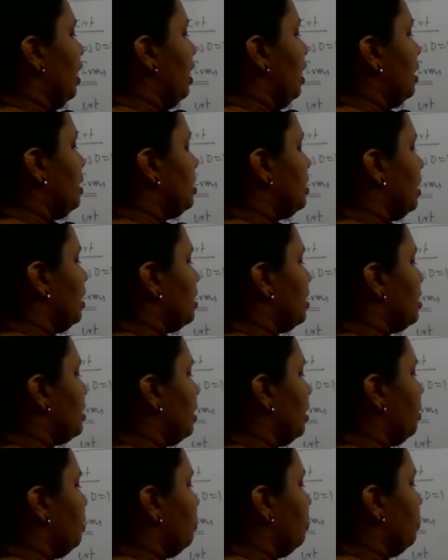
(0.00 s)
LCR
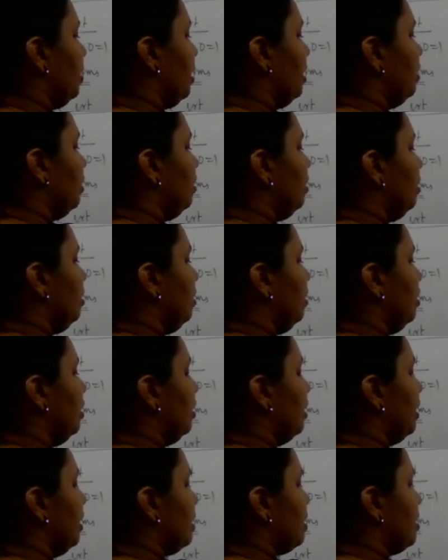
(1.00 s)
circuit at
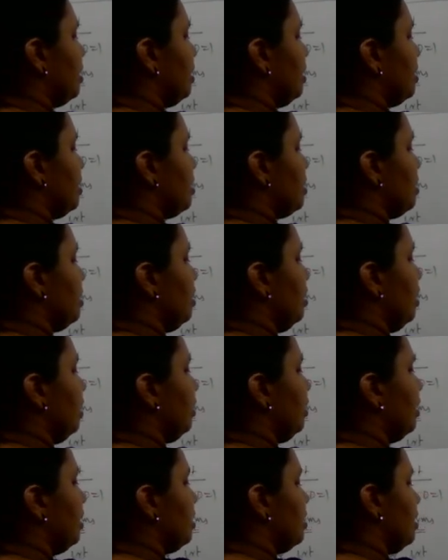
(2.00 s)
resonance.
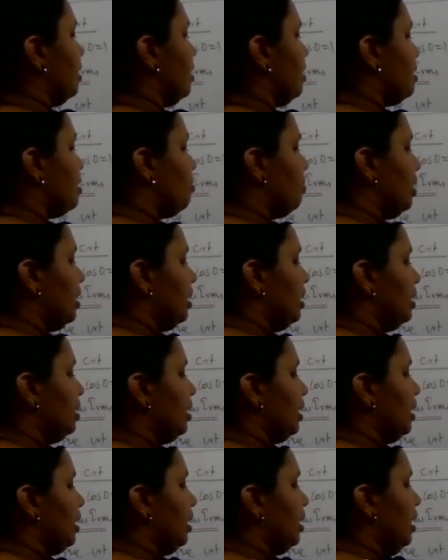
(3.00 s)
At resonance, what is
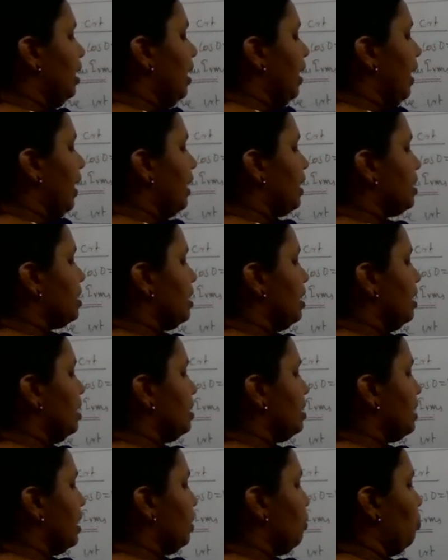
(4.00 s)
it? XL
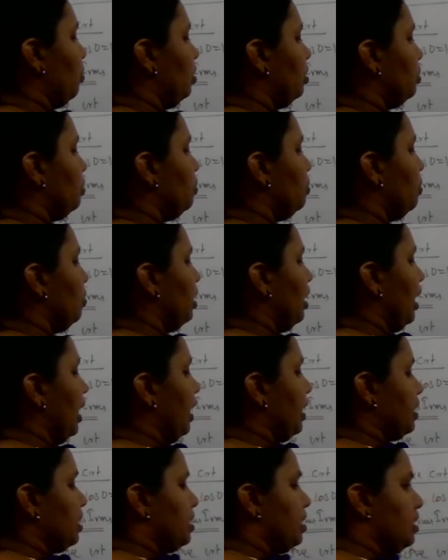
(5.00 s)
is equal to
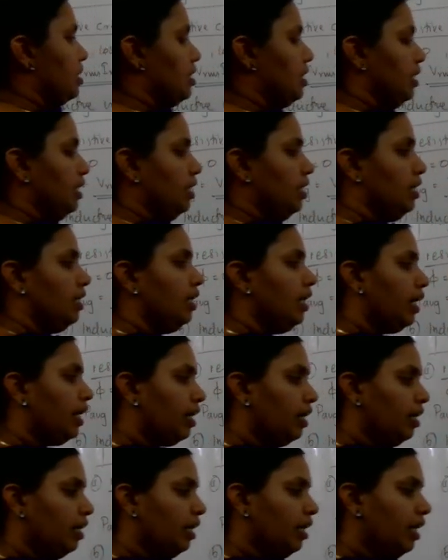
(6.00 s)
XC. Right?
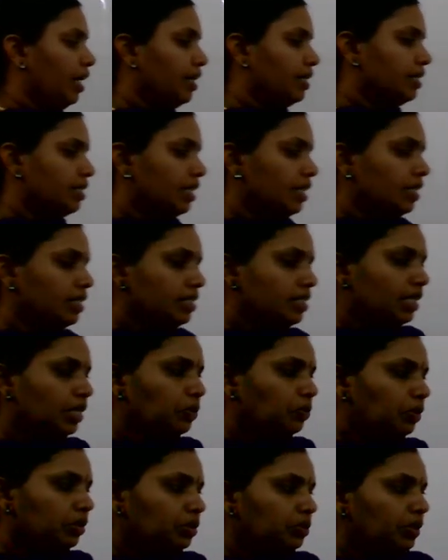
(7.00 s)
XL is
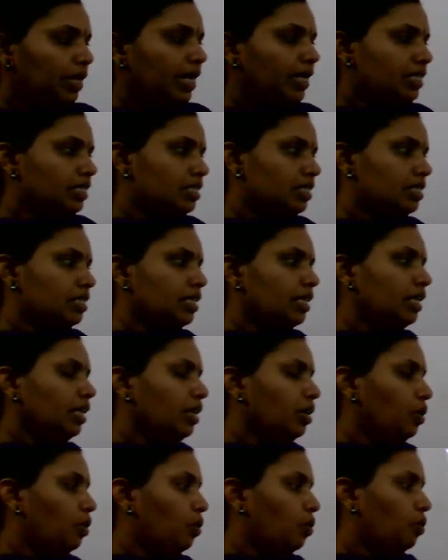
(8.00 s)
equal to XC.
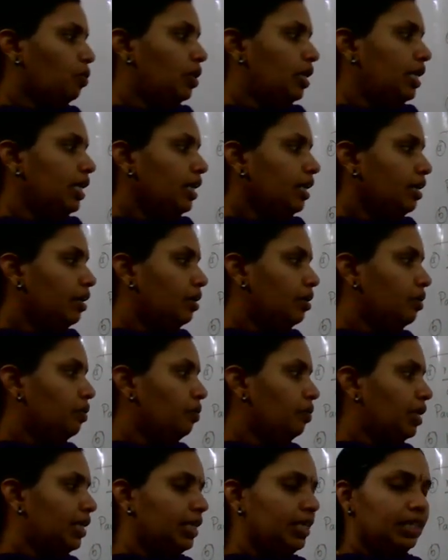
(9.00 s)
Only
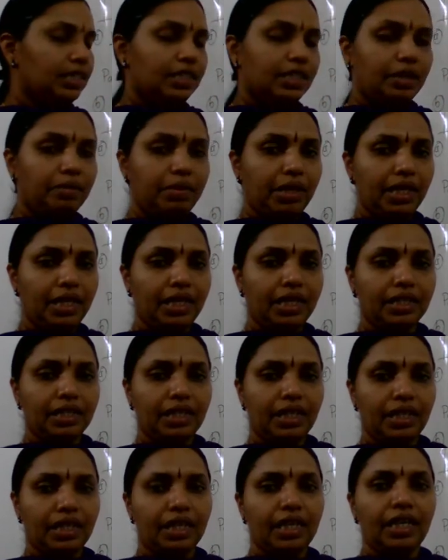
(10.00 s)
what is remaining
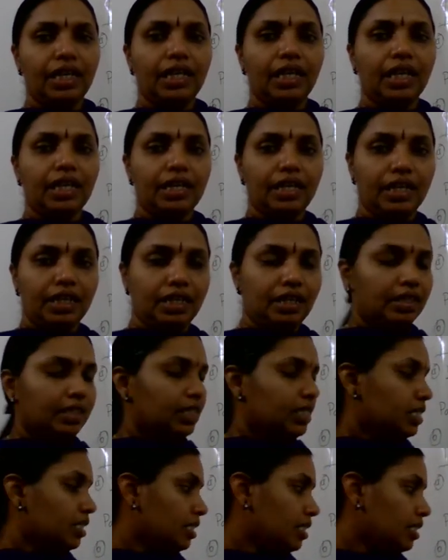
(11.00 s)
there? But
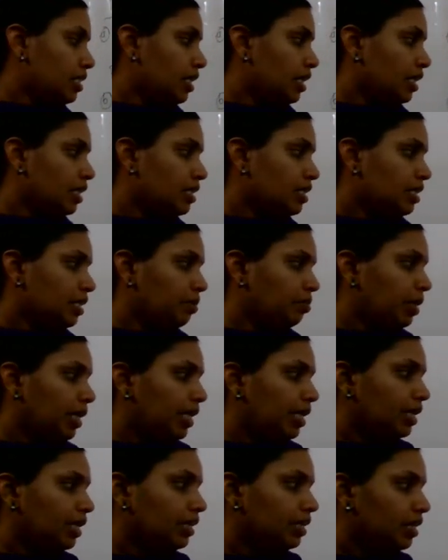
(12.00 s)
resistor is
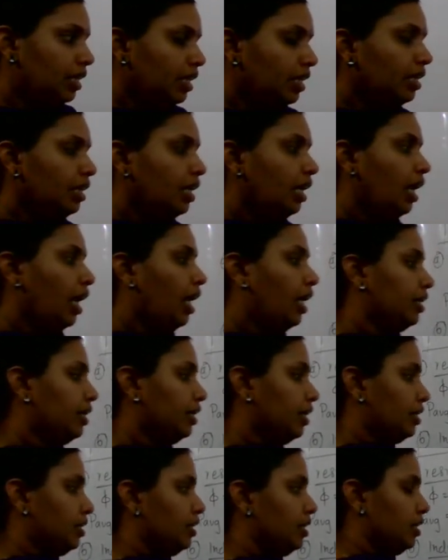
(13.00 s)
remaining there at
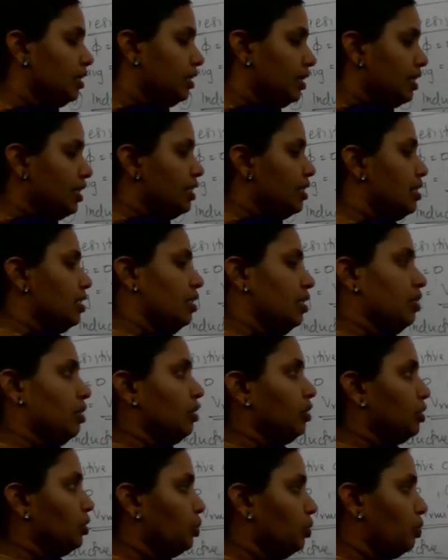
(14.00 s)
resistance.
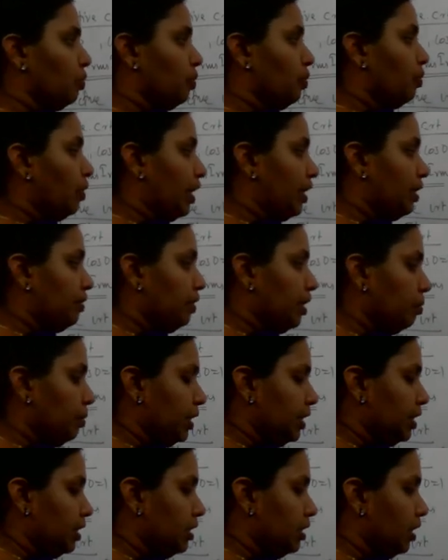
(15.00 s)
So what will
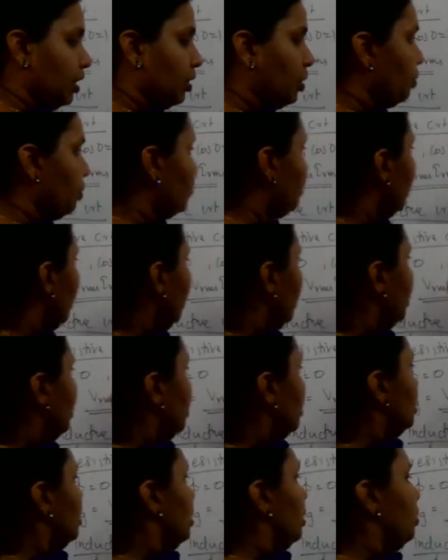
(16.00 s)
be the circuit?
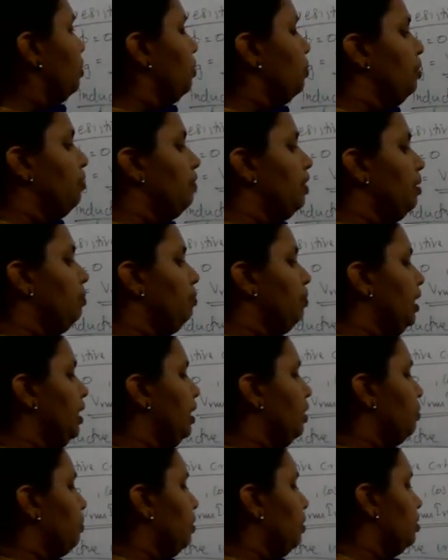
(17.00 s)
The circuit will
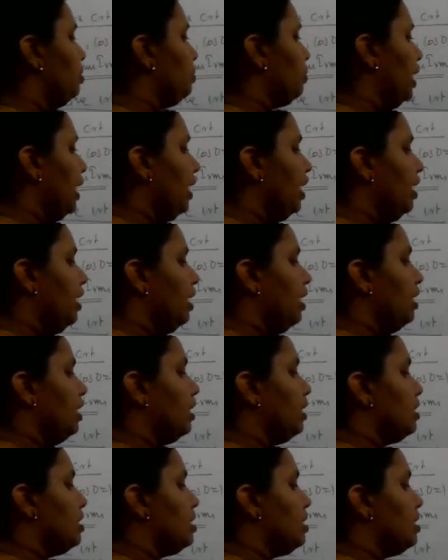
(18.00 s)
be equal to a
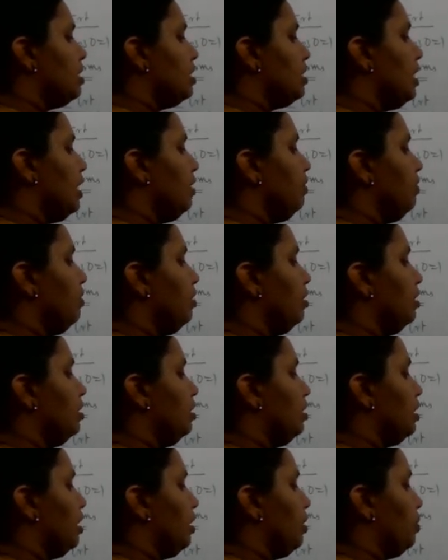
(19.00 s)
resistive
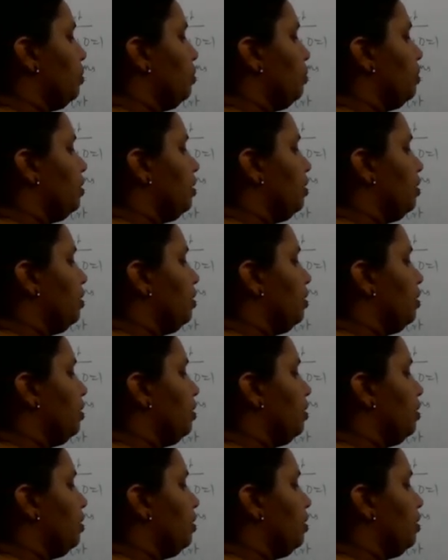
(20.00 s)
circuit.